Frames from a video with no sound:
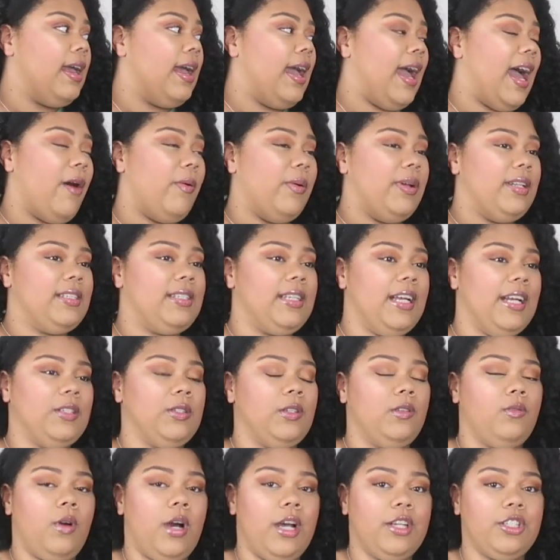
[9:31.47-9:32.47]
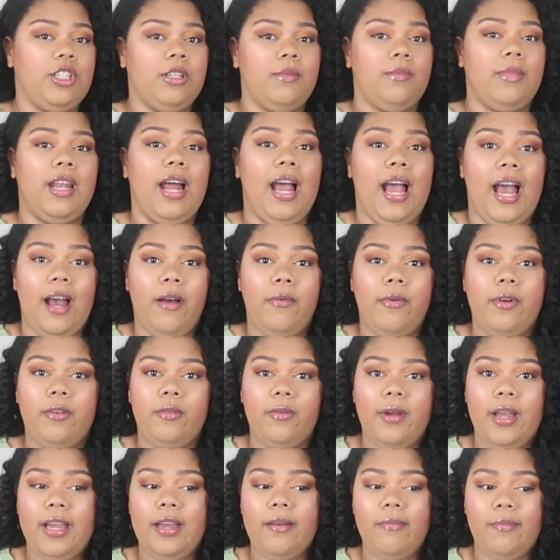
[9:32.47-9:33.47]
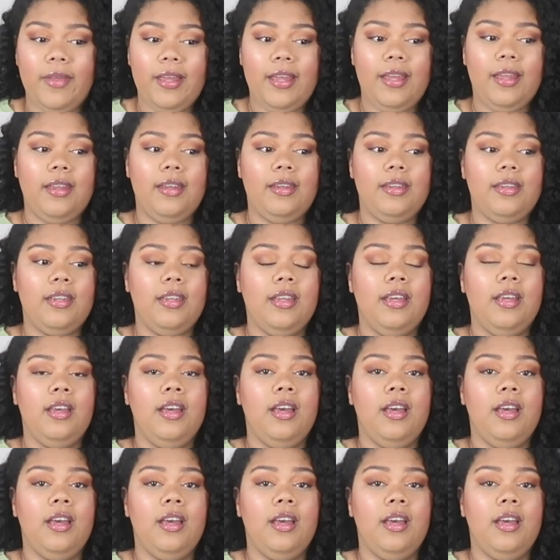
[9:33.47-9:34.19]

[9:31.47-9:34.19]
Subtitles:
how it stands with washing, but I would recommend